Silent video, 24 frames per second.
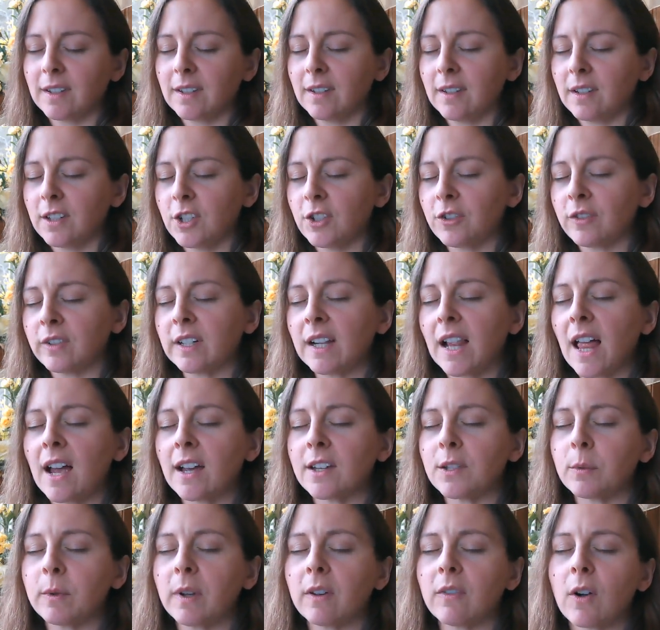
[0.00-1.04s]
You realize
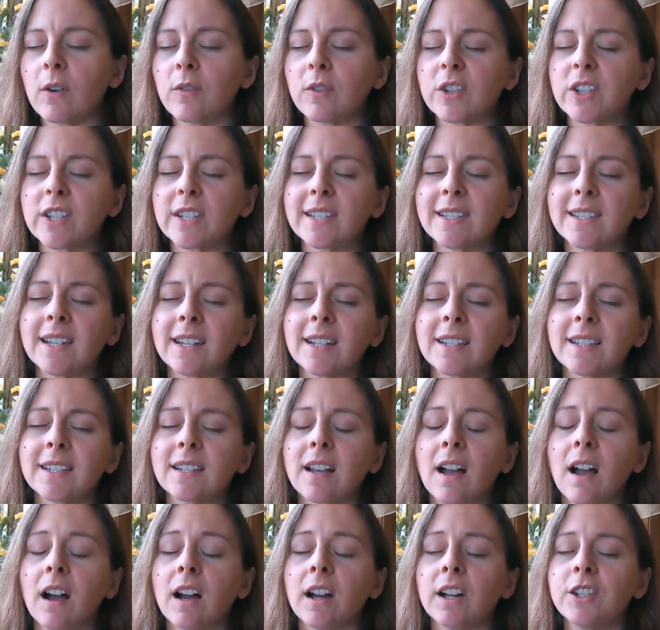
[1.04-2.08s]
we have over
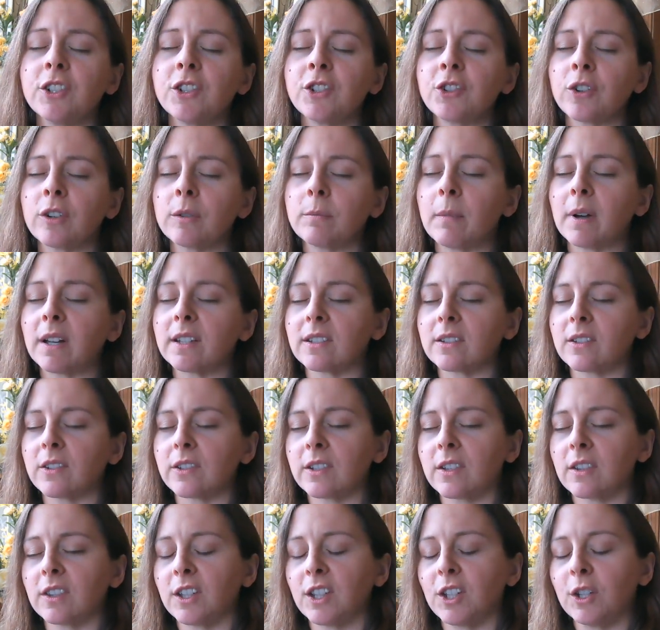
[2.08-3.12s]
600 muscles in
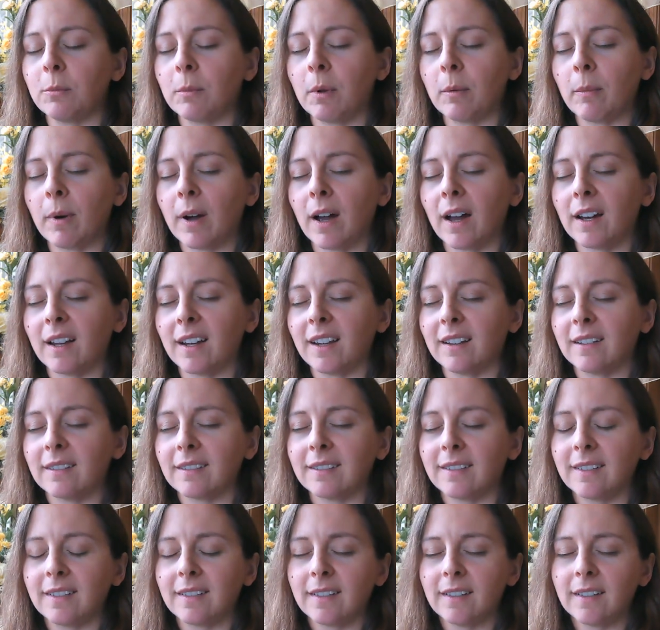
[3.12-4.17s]
the human body.
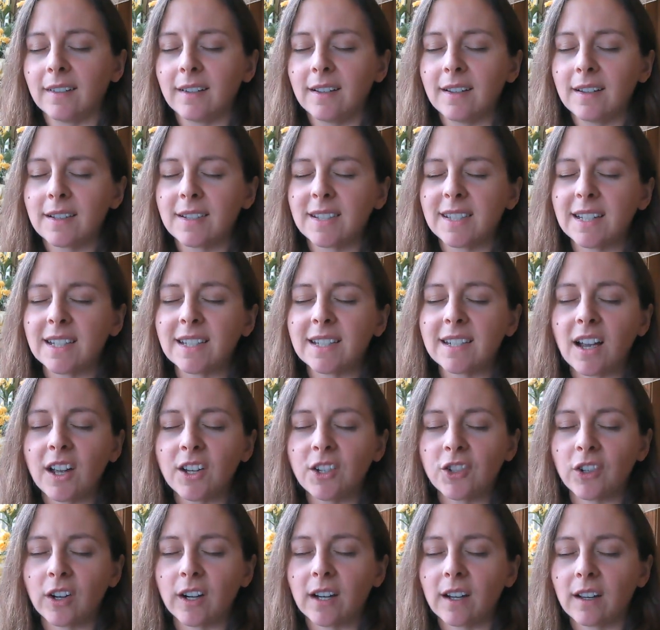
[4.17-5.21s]

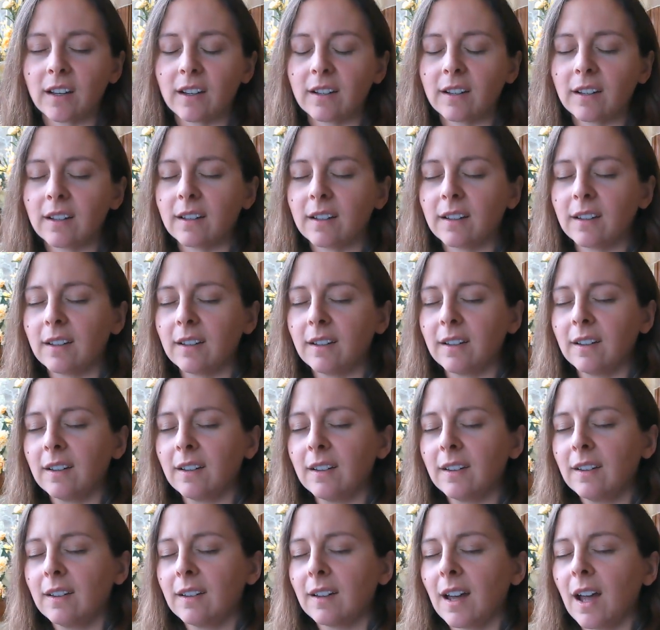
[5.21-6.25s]
600.
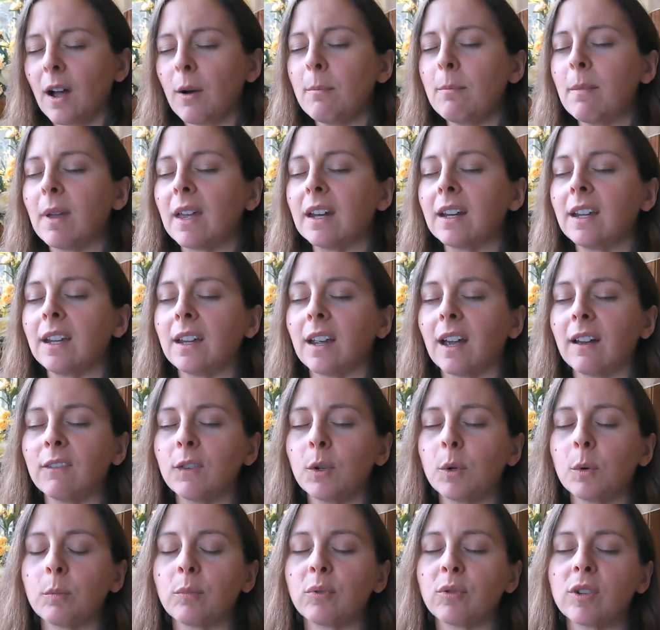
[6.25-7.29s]
How many have you
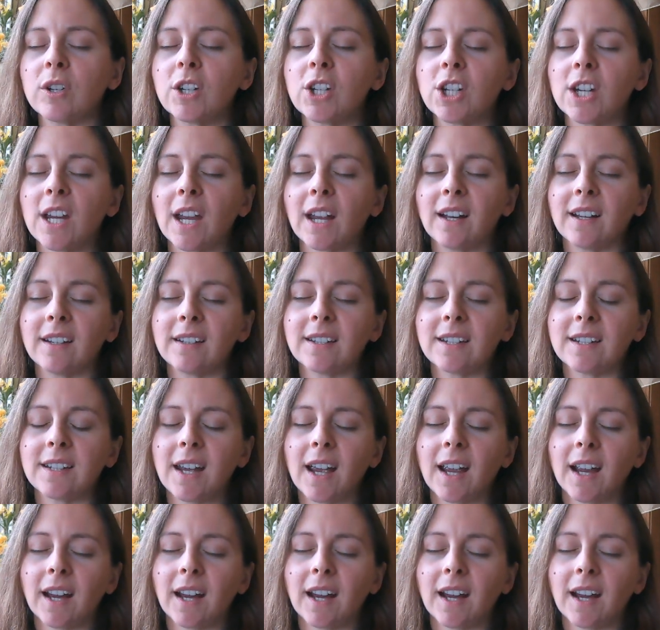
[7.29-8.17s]
appreciated today?